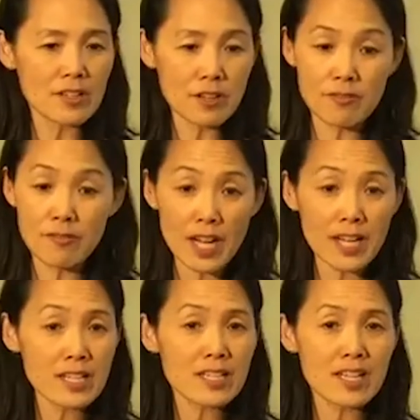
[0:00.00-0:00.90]
they're
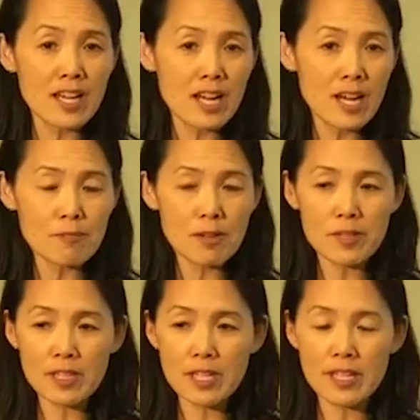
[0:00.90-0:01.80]
advised
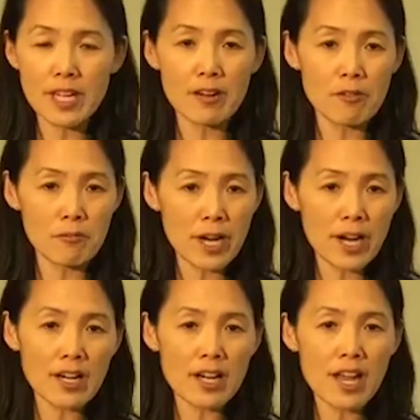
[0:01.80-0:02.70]
appropriately, they are aware,